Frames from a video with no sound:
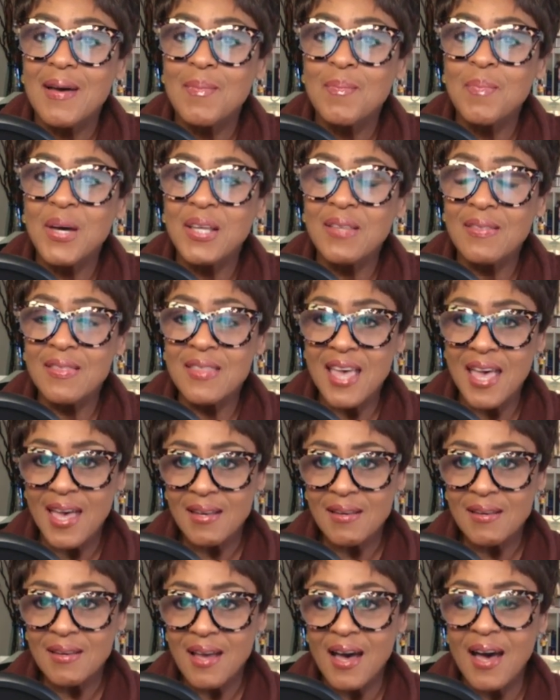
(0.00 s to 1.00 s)
But
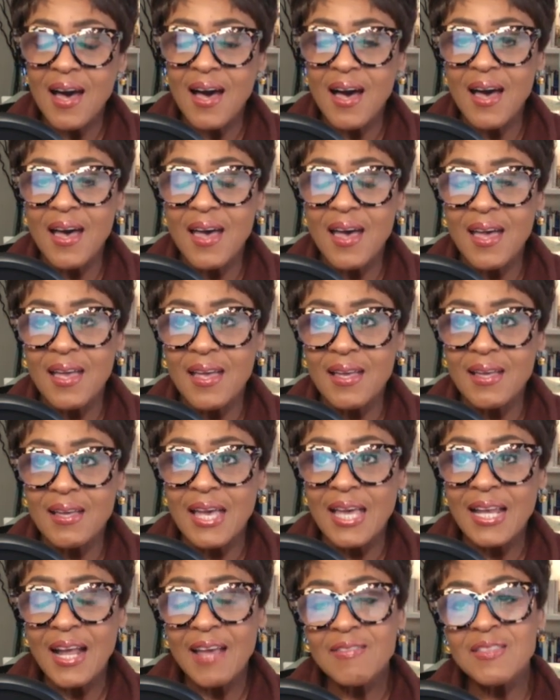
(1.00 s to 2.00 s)
then
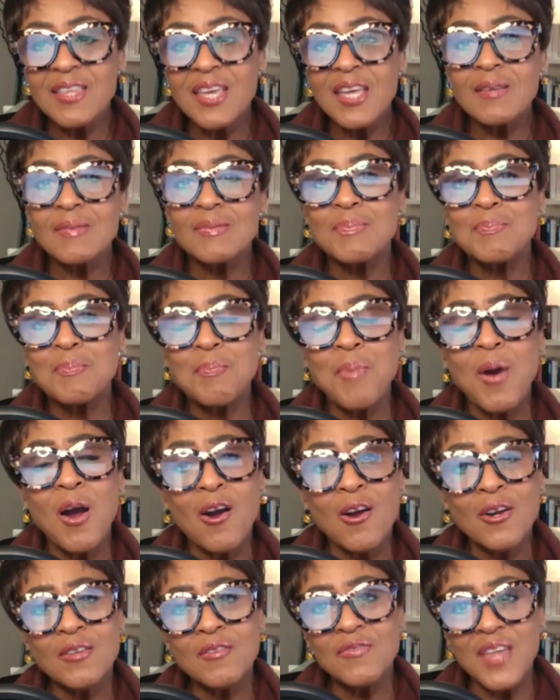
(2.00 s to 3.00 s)
I think
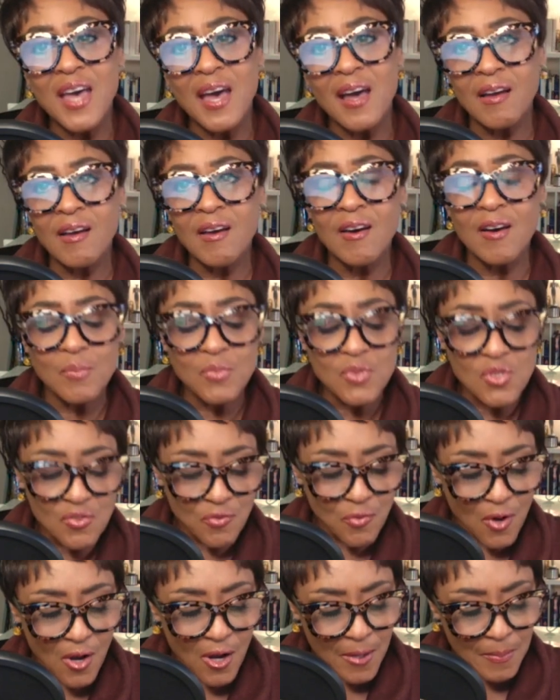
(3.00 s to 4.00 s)
part of that comes
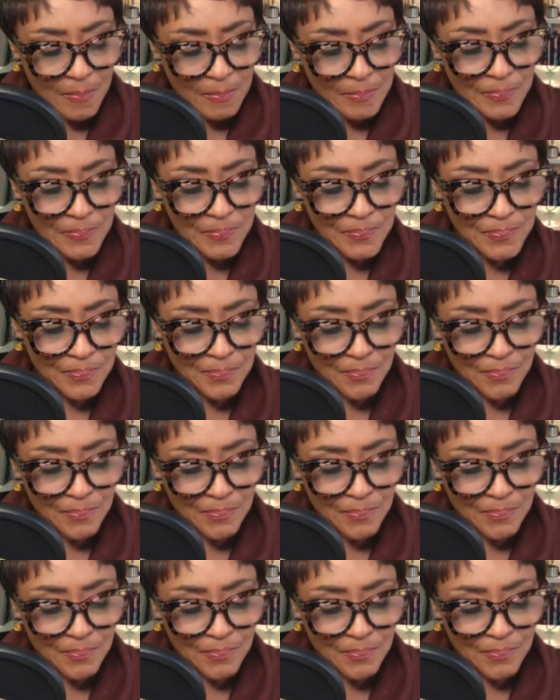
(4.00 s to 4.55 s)
from